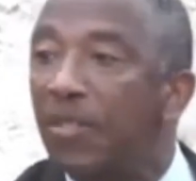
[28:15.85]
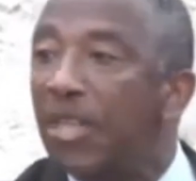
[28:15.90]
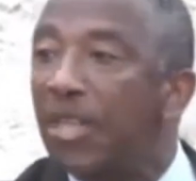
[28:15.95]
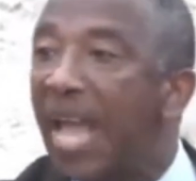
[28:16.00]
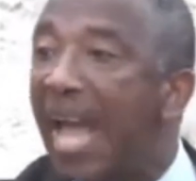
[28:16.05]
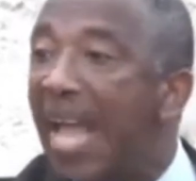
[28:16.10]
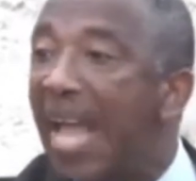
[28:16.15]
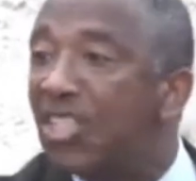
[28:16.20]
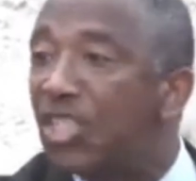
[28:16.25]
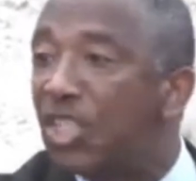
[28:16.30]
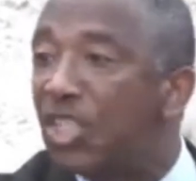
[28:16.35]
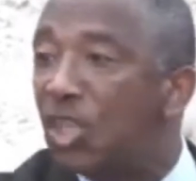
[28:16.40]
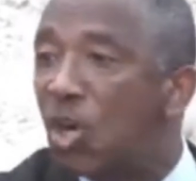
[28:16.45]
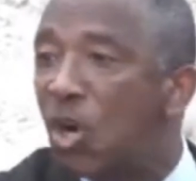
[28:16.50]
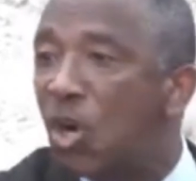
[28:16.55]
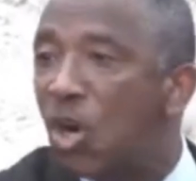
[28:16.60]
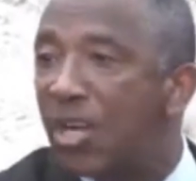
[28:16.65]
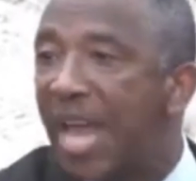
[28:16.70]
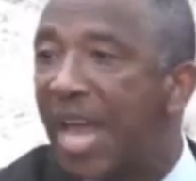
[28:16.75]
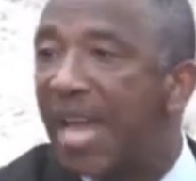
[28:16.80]
to
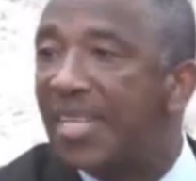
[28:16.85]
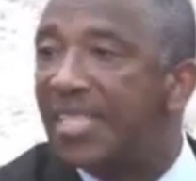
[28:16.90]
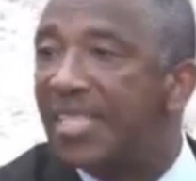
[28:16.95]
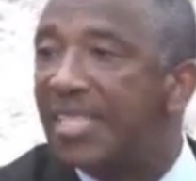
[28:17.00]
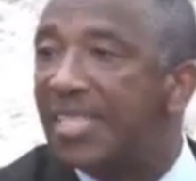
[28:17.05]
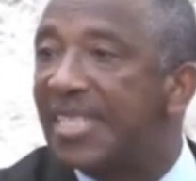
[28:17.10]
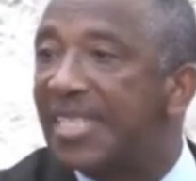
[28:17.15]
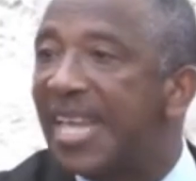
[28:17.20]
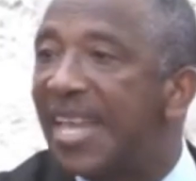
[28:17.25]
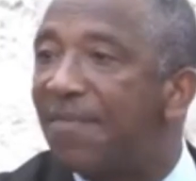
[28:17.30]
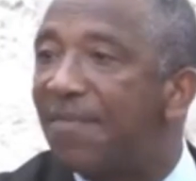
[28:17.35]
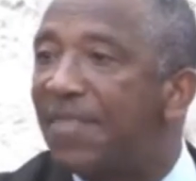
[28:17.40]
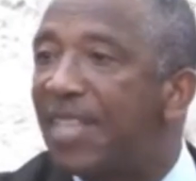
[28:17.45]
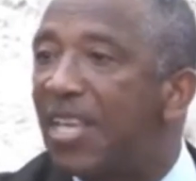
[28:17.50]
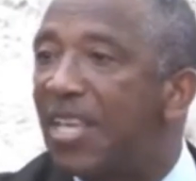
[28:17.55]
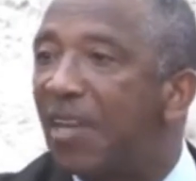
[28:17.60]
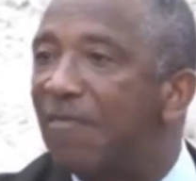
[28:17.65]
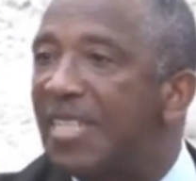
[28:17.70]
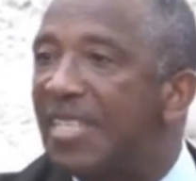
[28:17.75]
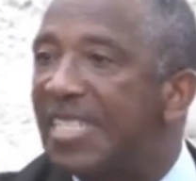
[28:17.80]
ensure that the
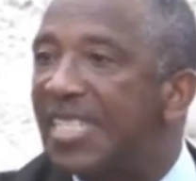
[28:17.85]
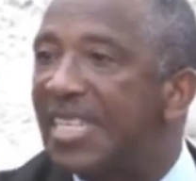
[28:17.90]
safety of the